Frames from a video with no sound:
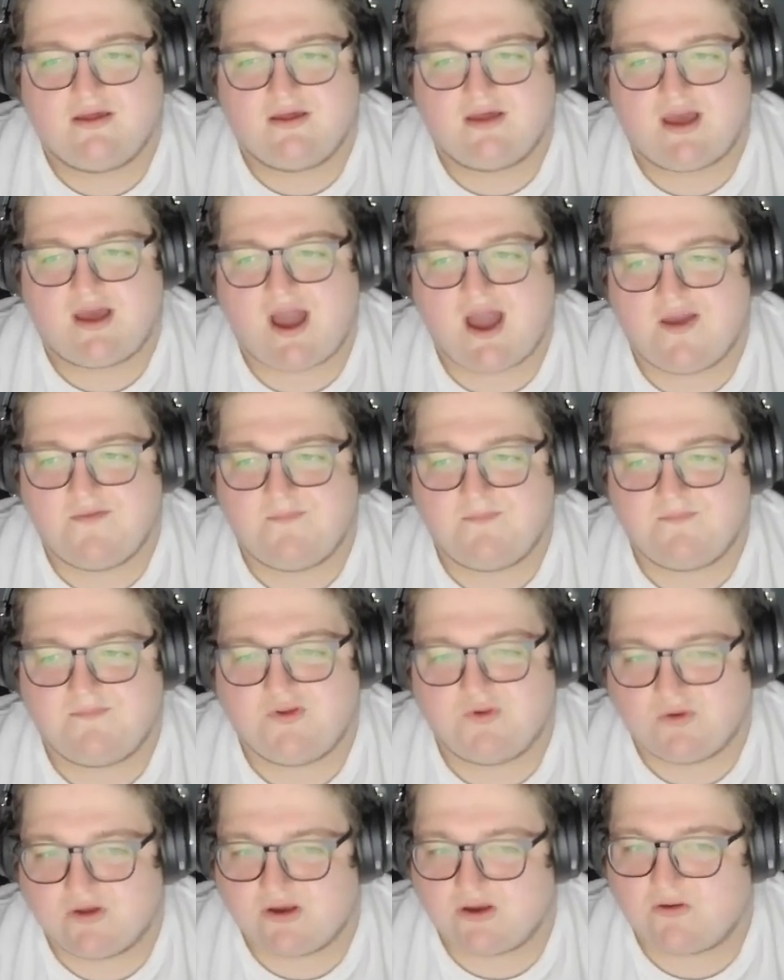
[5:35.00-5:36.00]
I'm
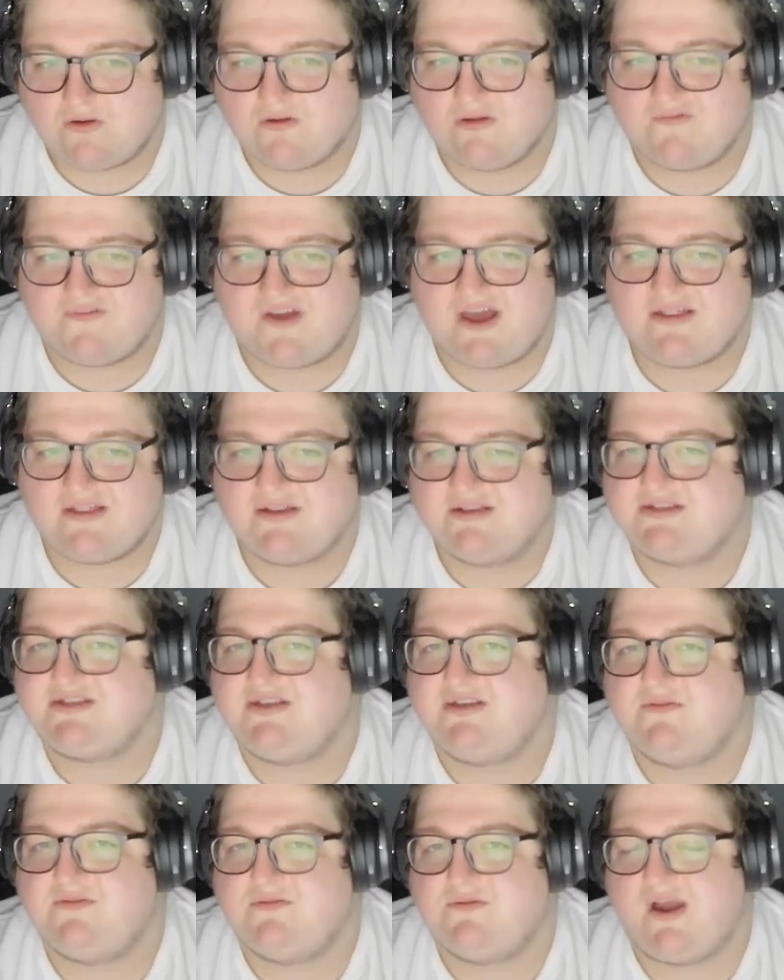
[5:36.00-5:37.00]
critical of
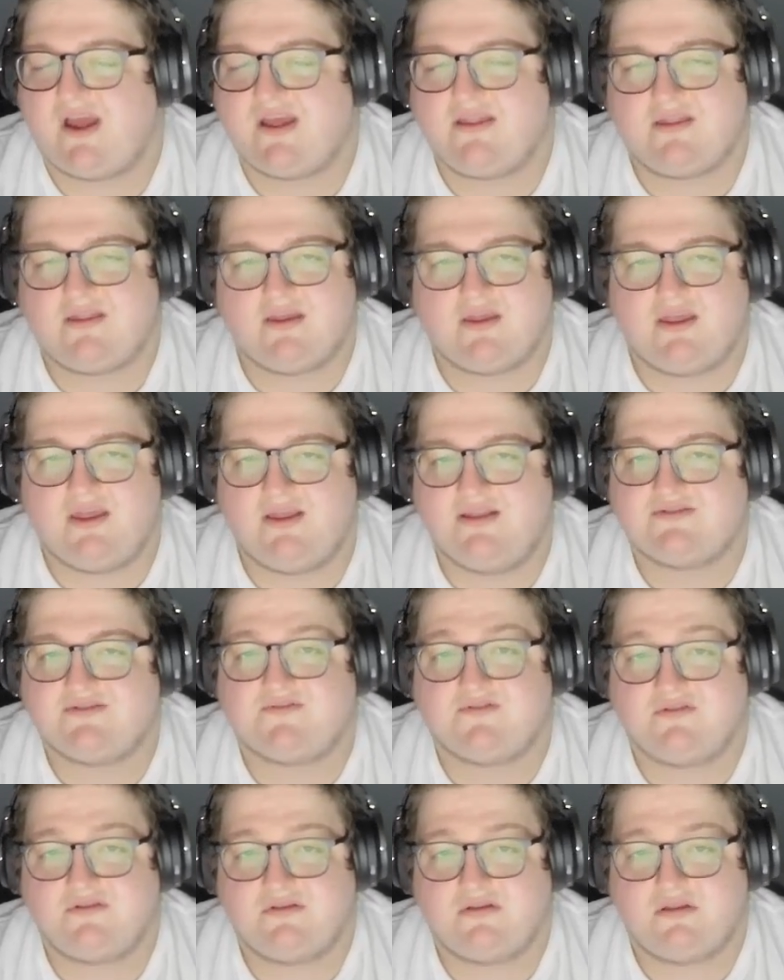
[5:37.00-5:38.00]
Athanasiou. I think he
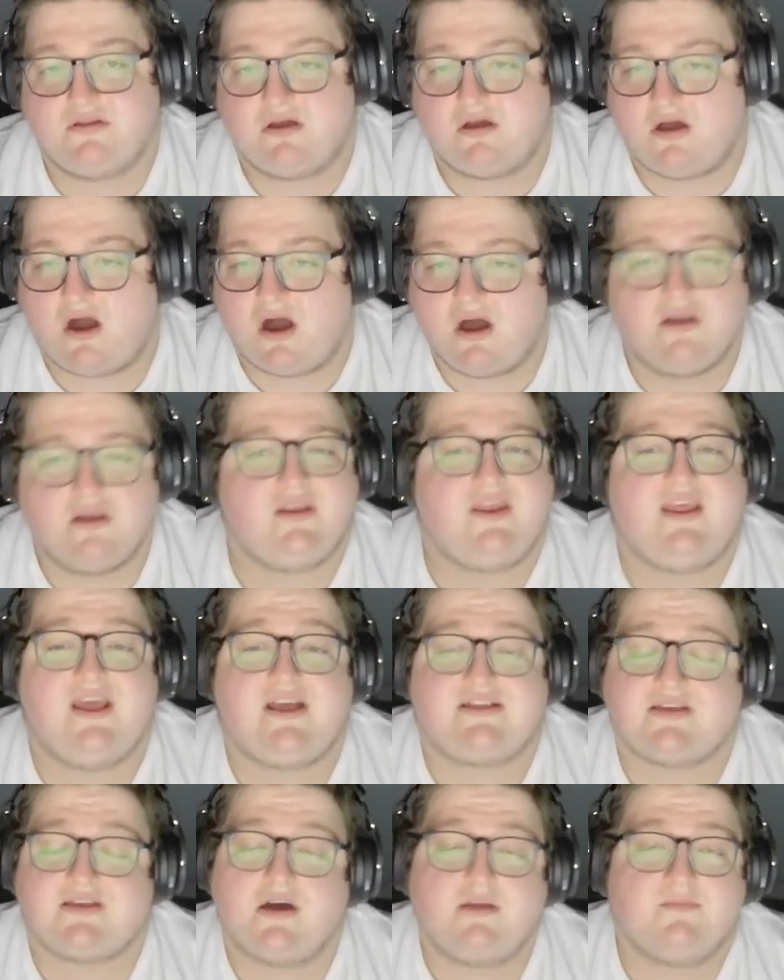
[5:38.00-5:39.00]

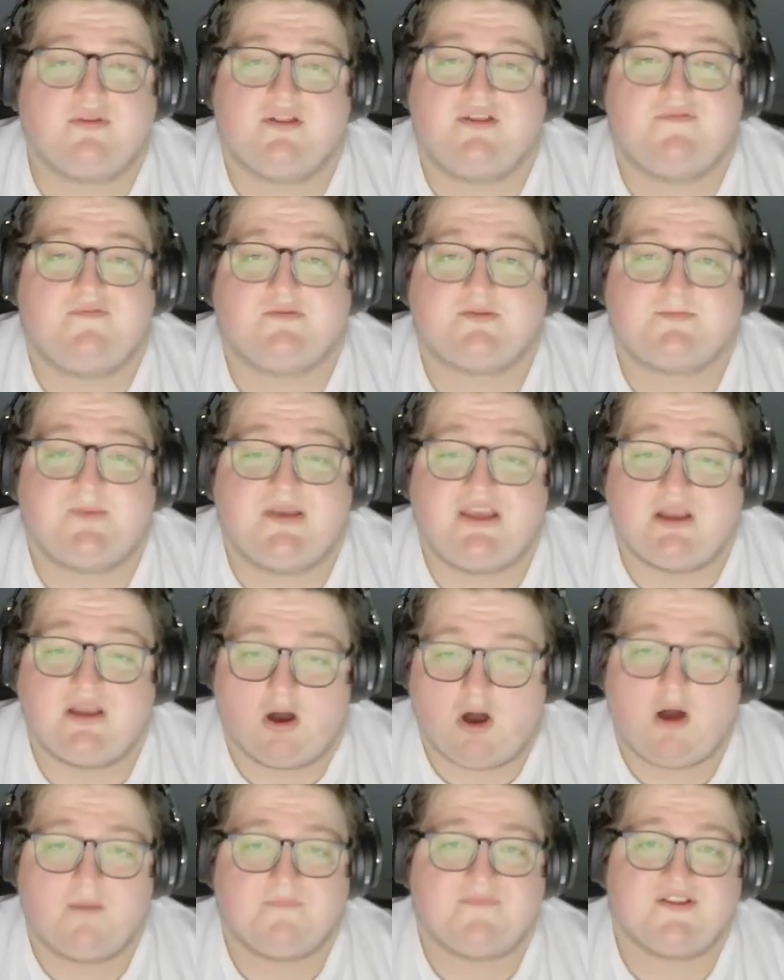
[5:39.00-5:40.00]
has unbelievable speed,
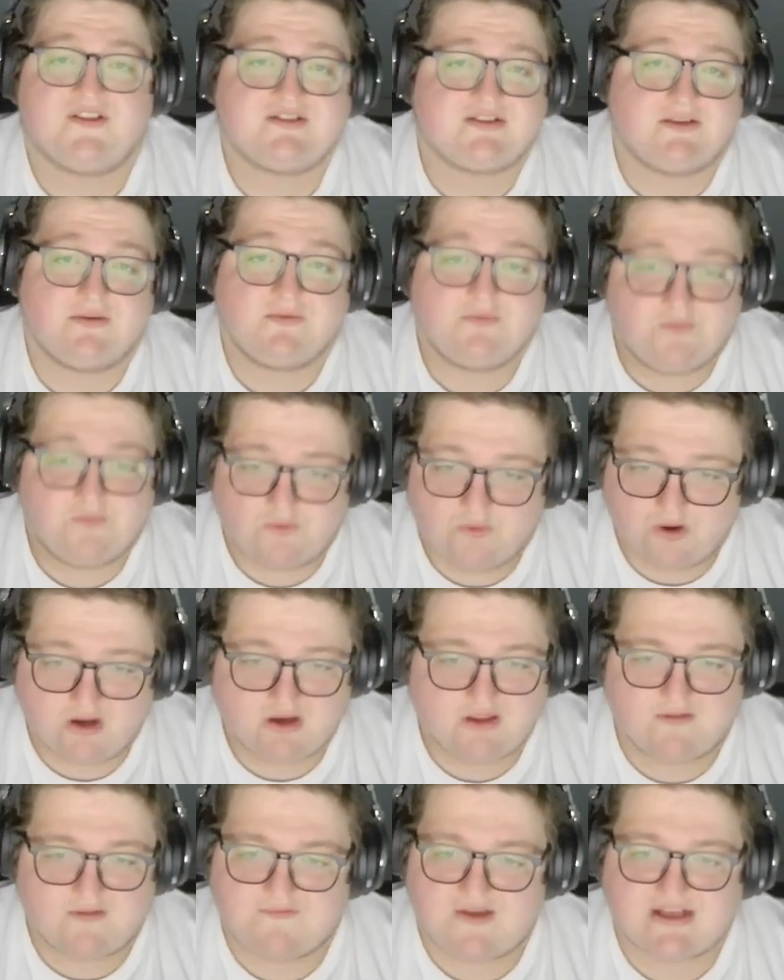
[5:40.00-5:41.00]
obviously. One
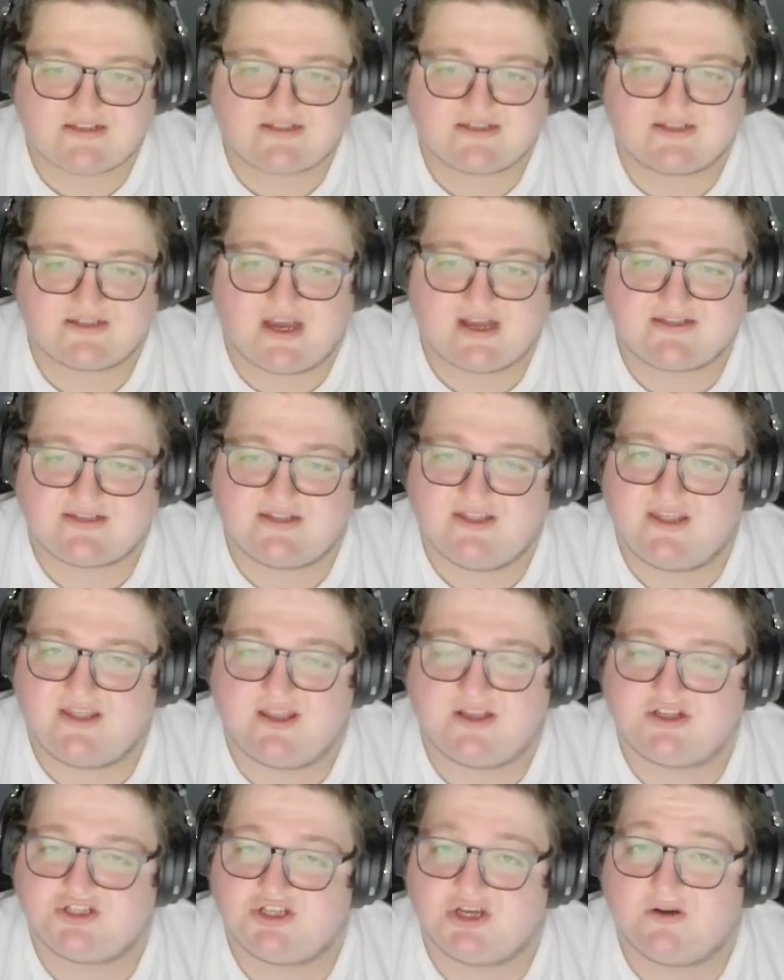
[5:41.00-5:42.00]
of the fastest guys in the
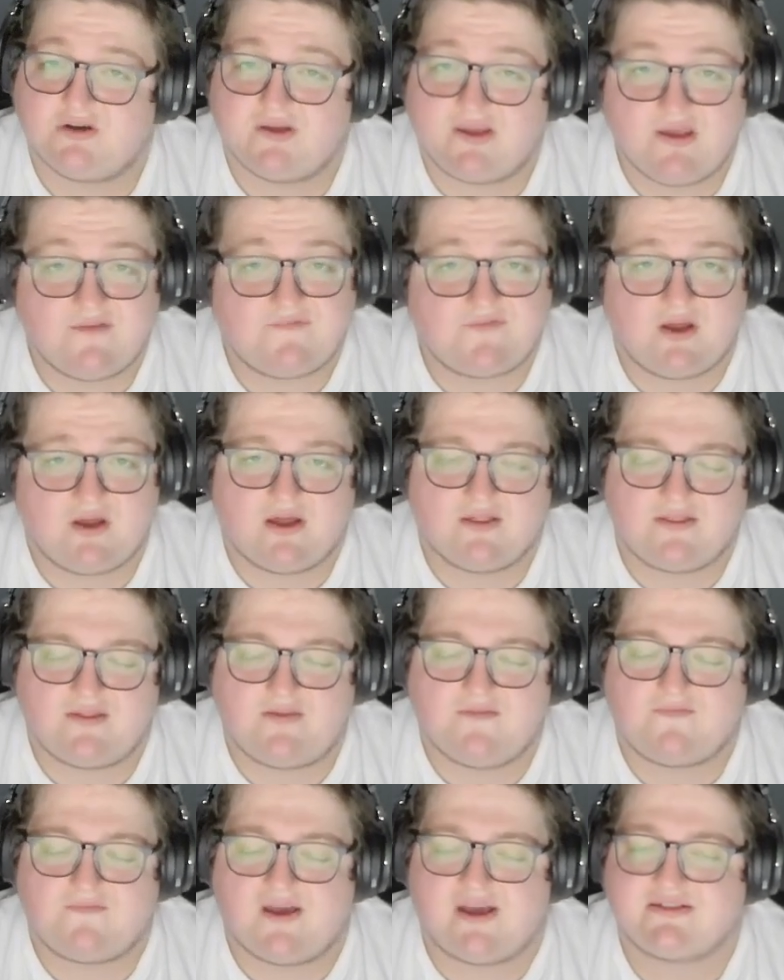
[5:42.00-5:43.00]
NHL, if not
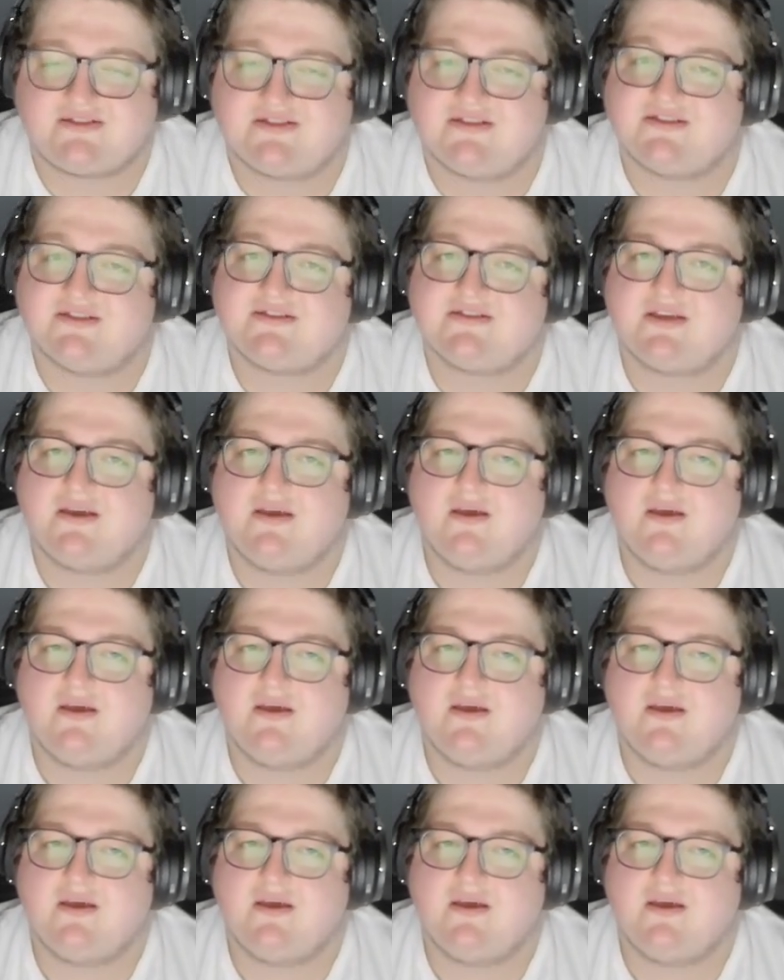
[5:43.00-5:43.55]
the fastest.